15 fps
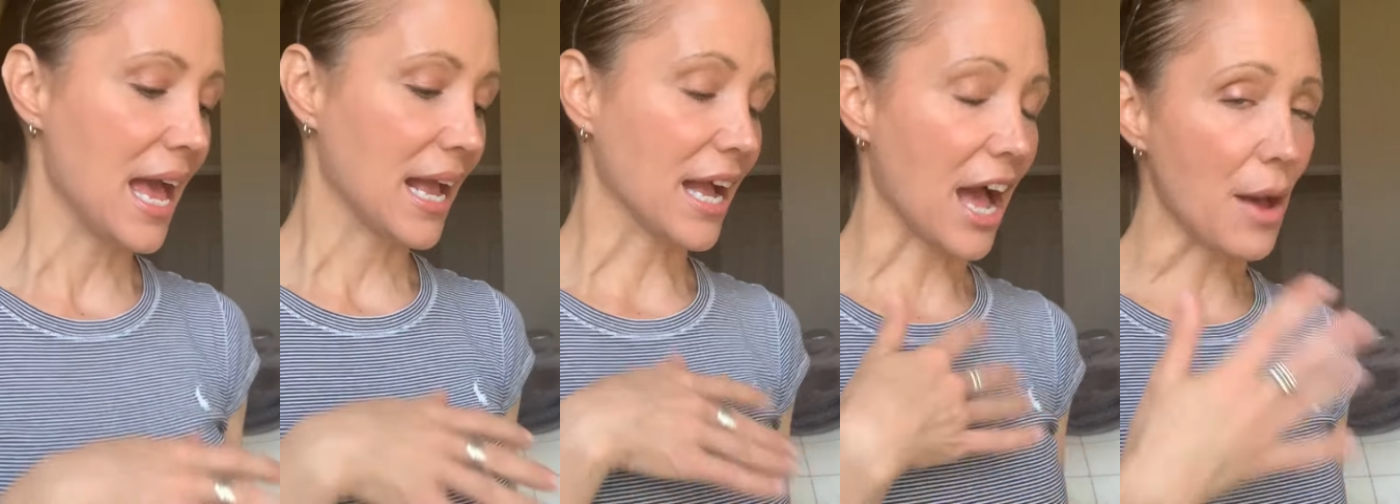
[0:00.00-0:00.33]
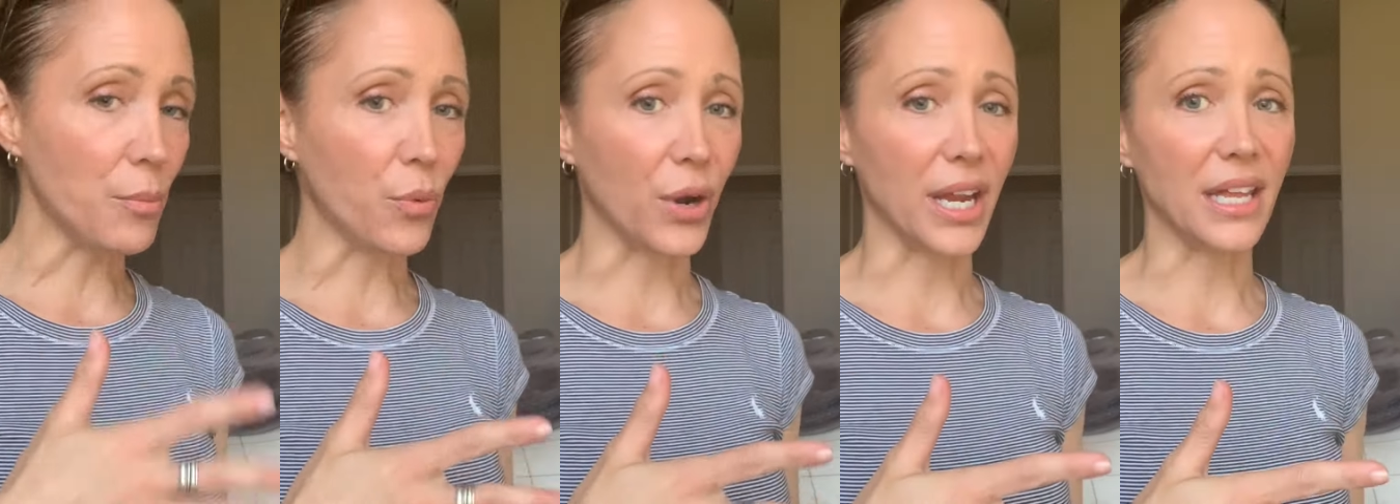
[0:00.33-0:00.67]

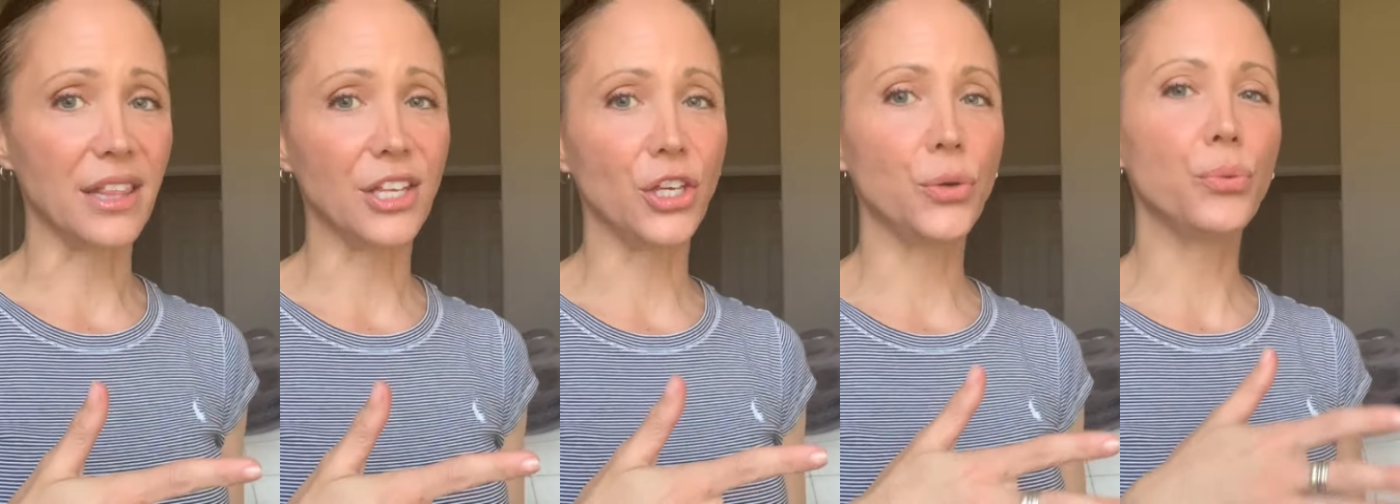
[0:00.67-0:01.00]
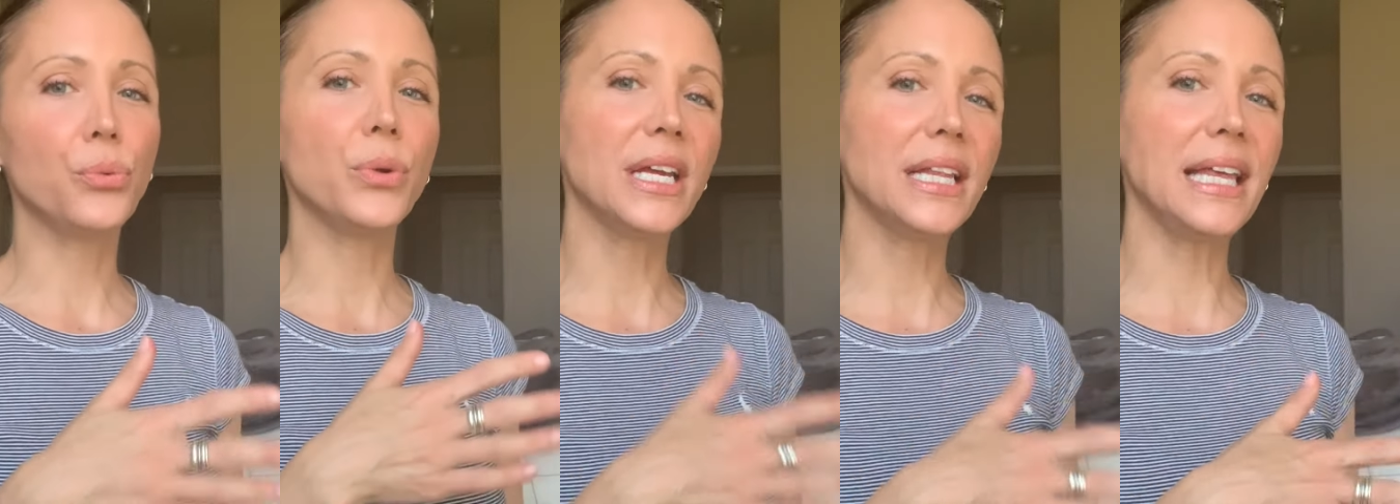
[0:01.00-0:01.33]
come with, you
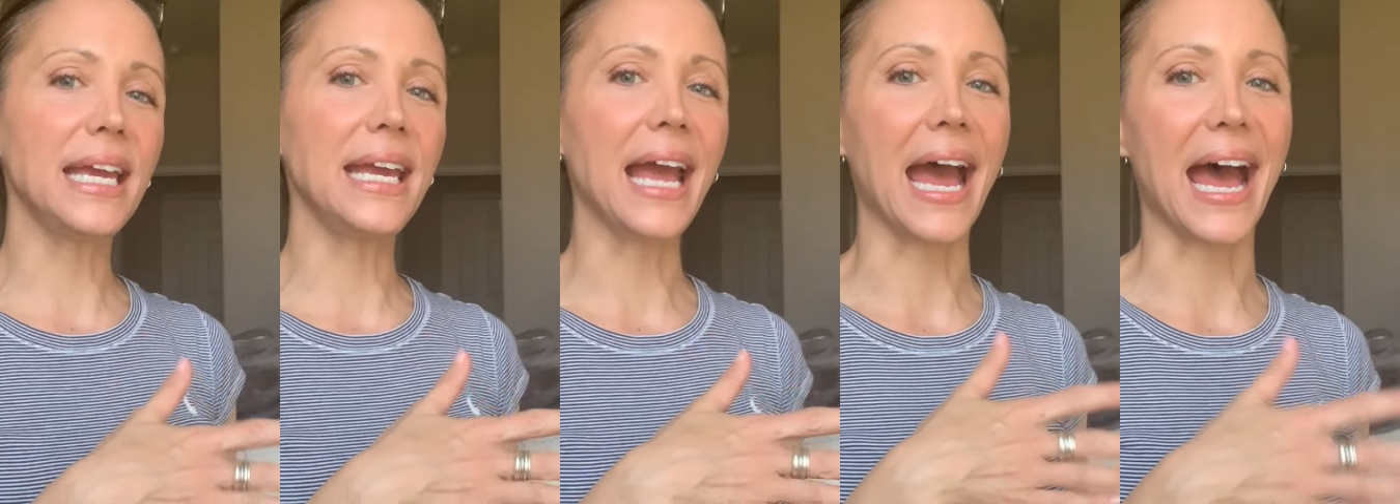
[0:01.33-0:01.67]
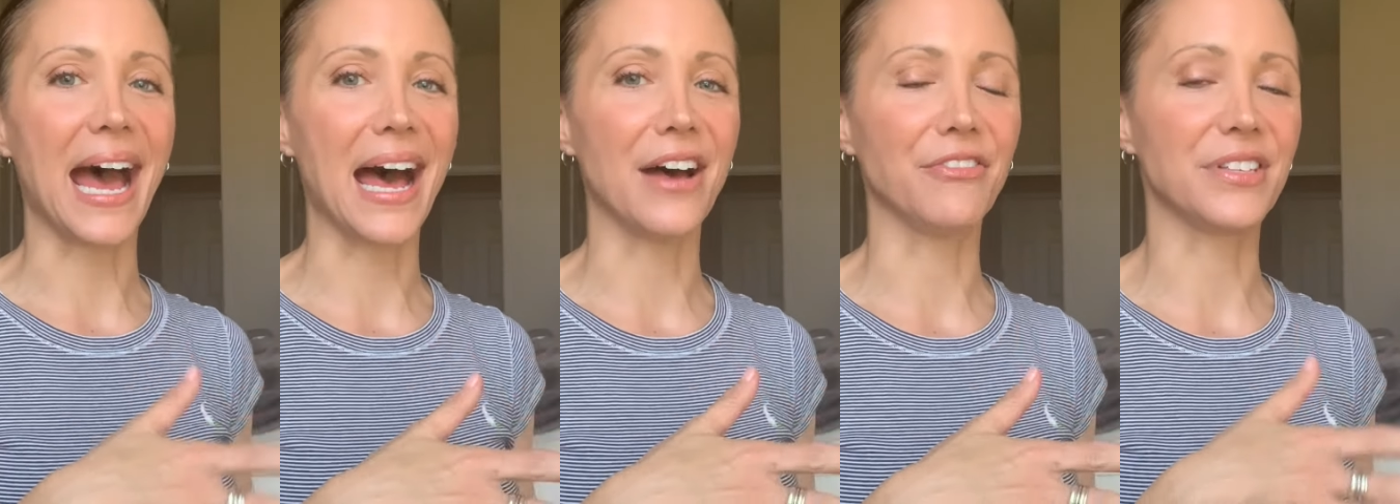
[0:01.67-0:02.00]
really
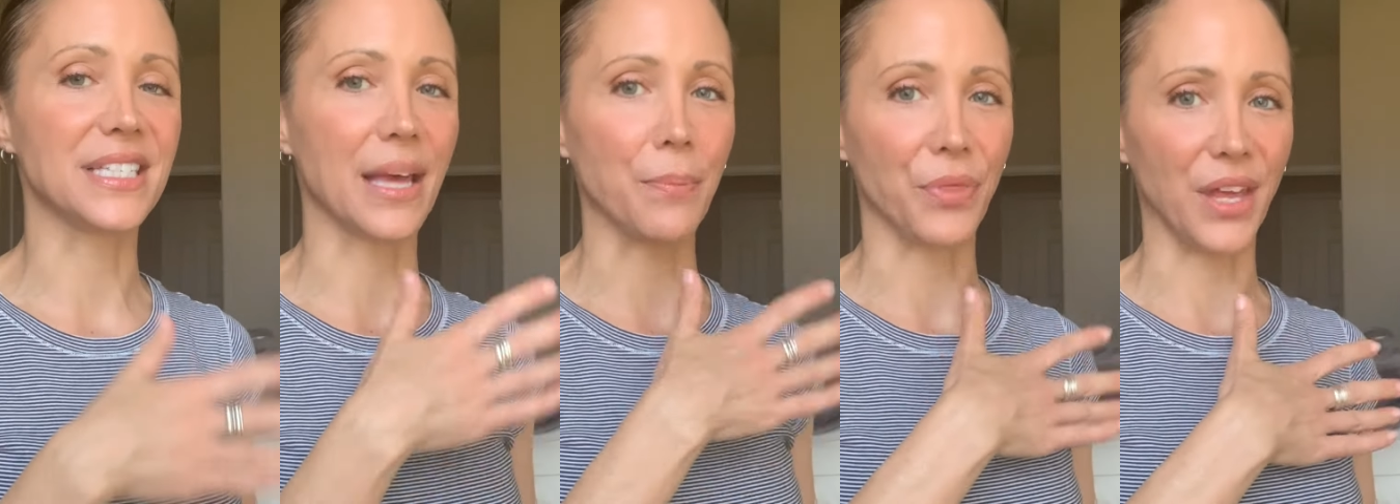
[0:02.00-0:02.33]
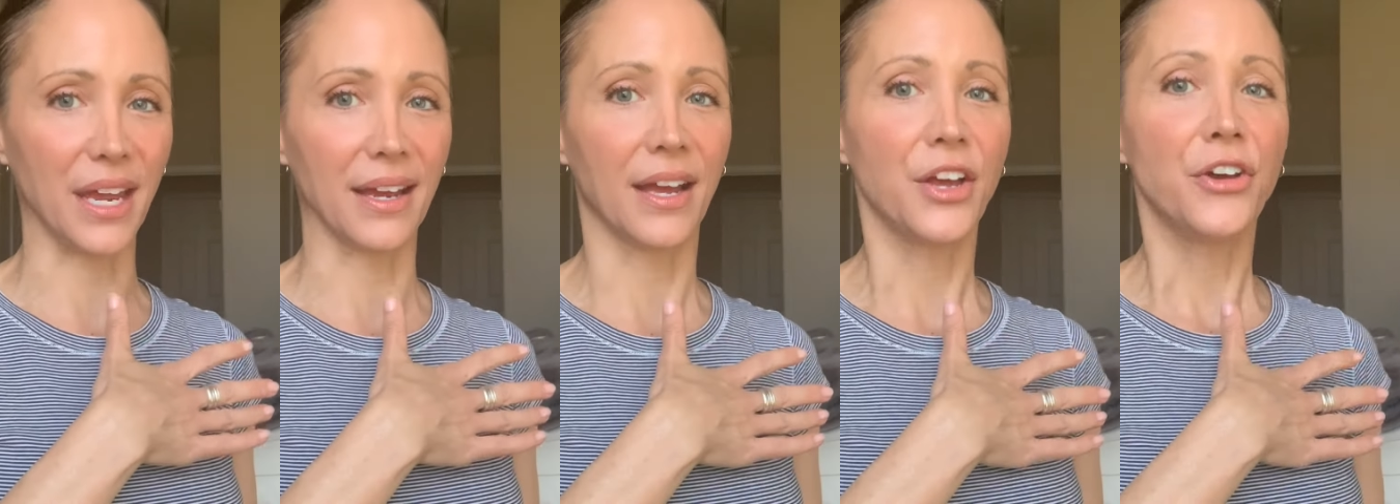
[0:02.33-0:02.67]
have
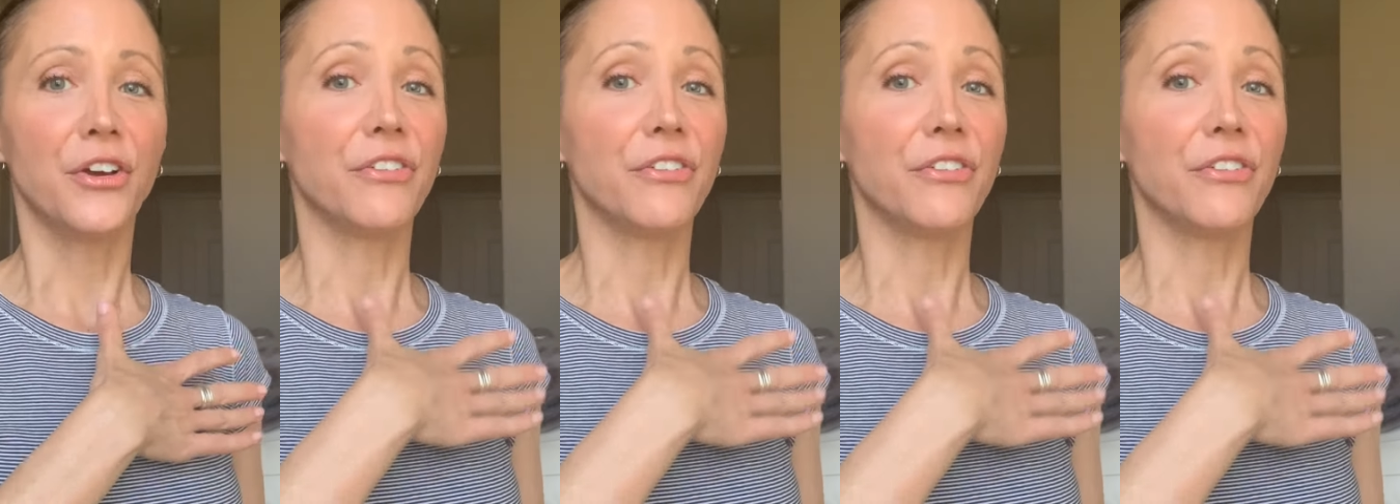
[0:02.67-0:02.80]
something